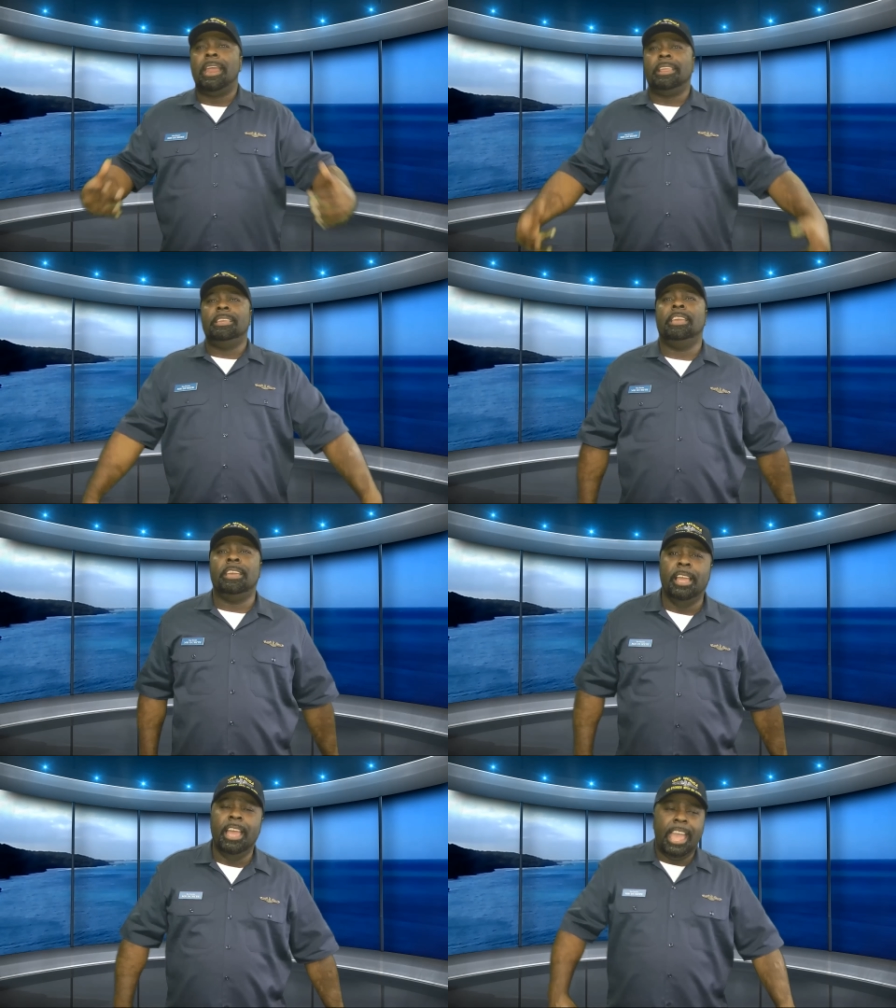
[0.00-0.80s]
a
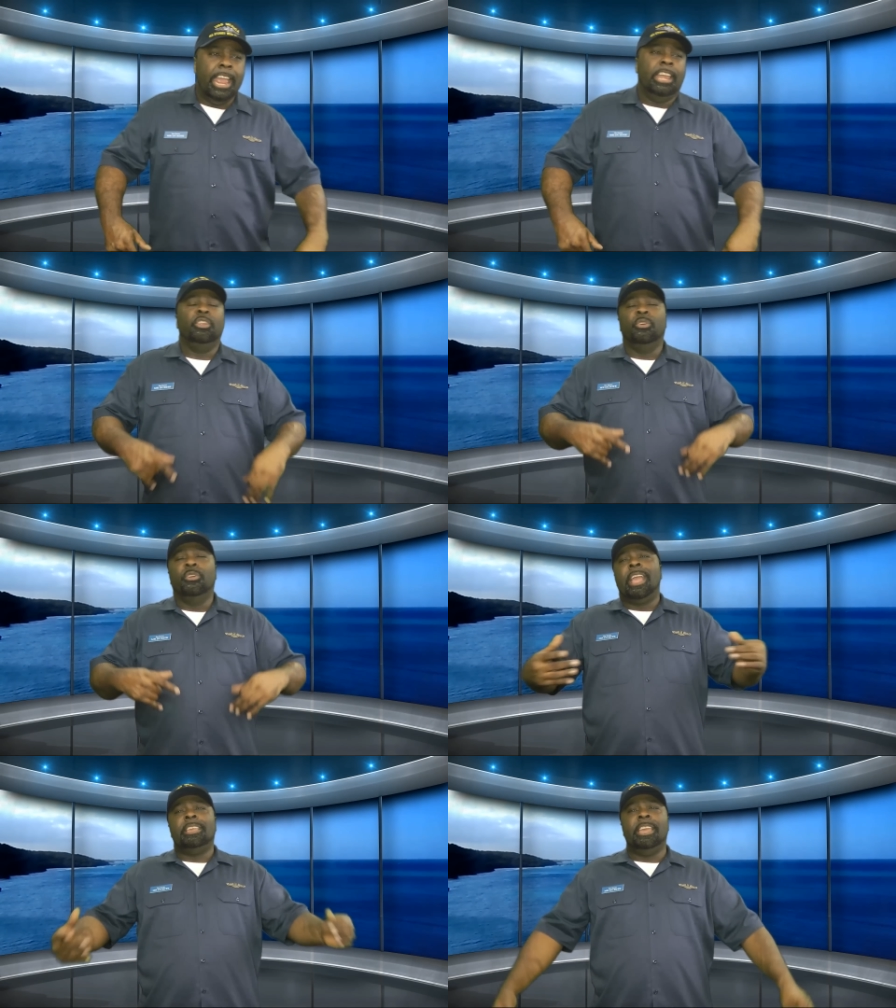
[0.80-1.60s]
year, and during
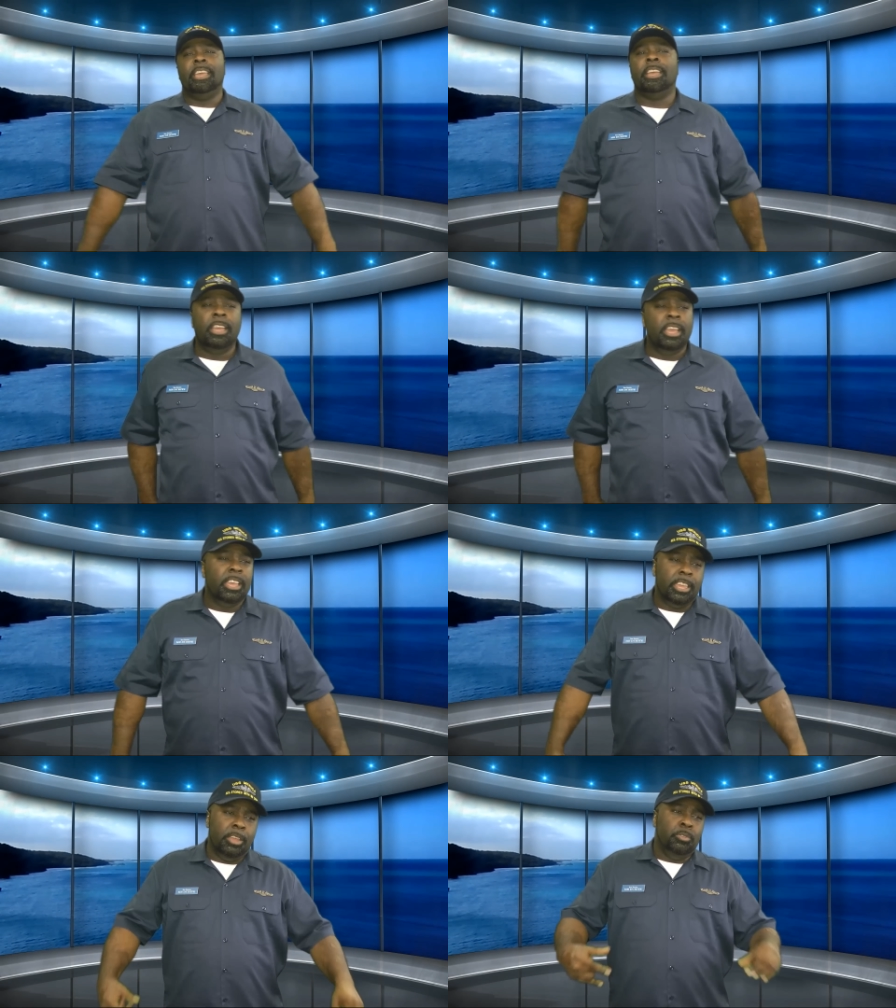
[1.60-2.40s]
that year,
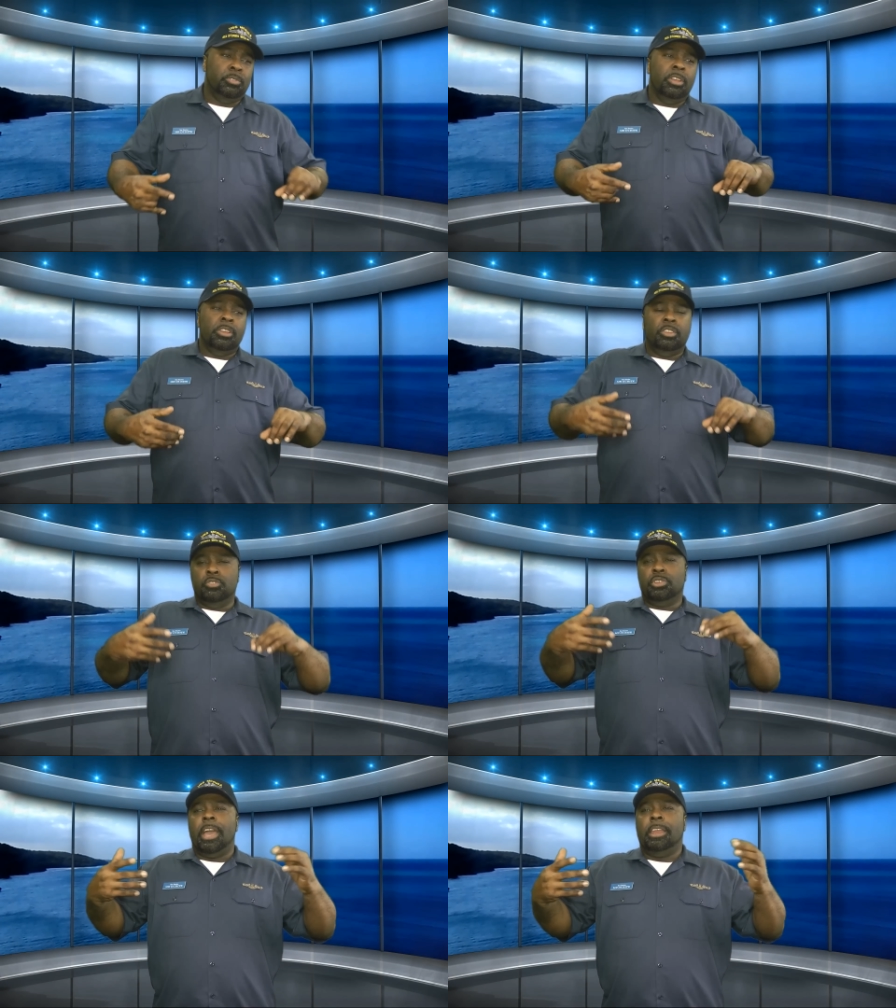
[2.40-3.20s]
you you
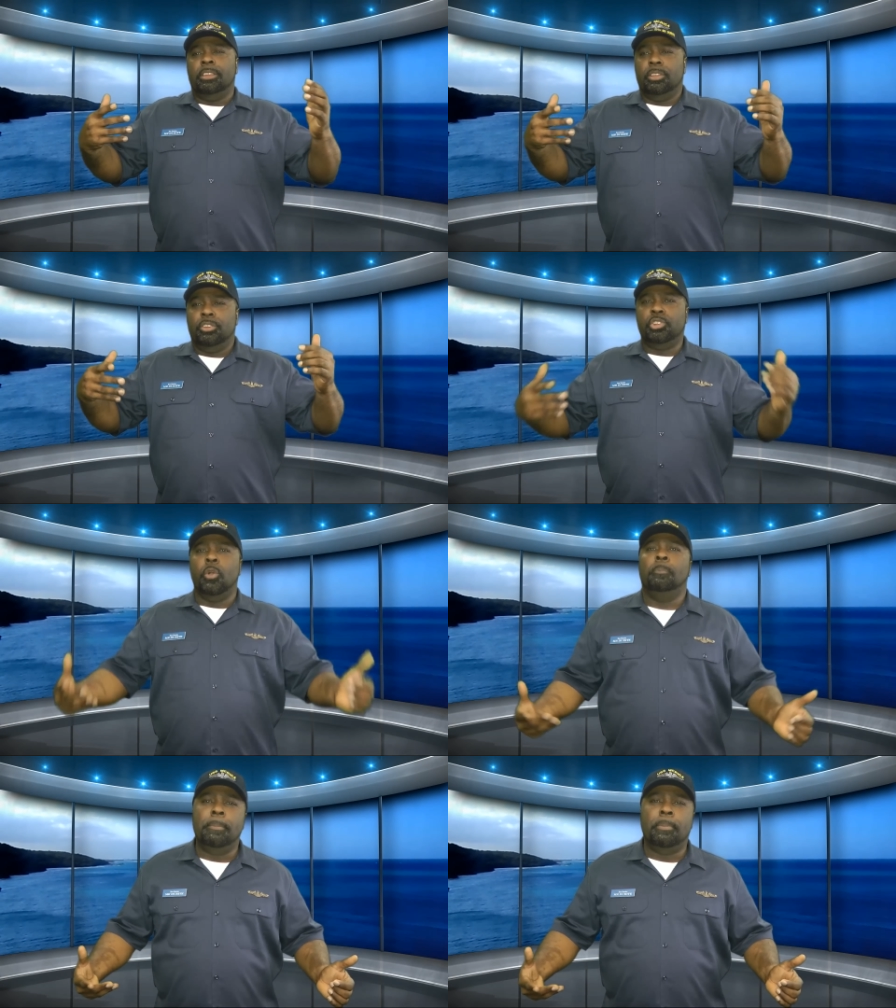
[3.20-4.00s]
trying to show
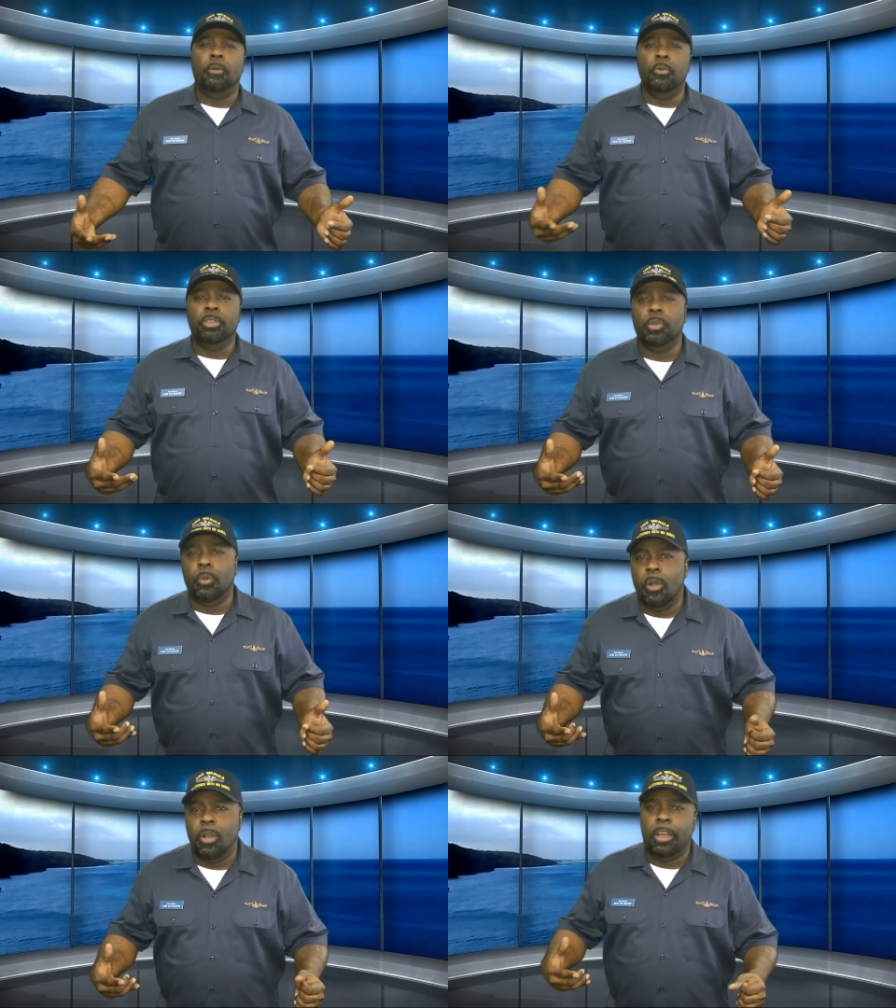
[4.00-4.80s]
people who you
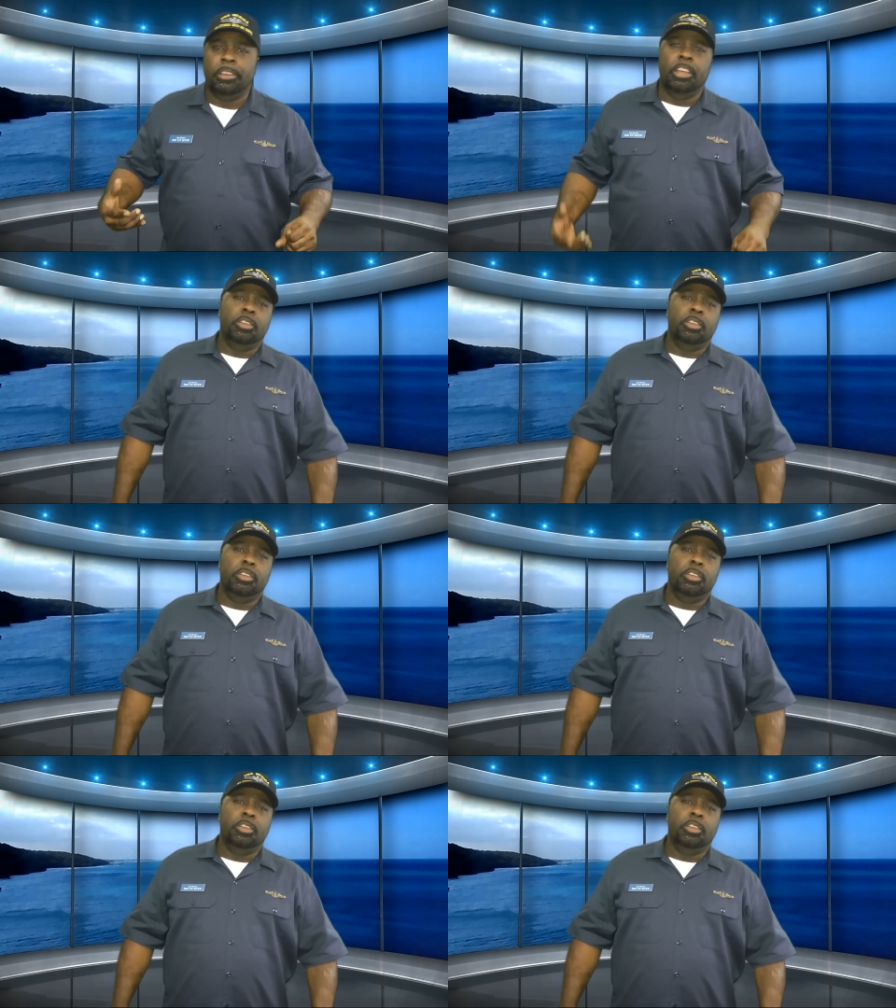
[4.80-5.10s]
are.